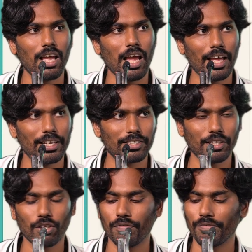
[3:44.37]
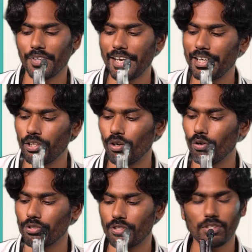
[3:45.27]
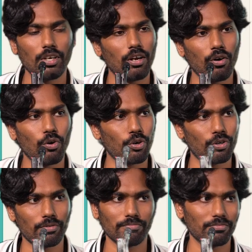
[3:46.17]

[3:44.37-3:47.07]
and a set of grading notes or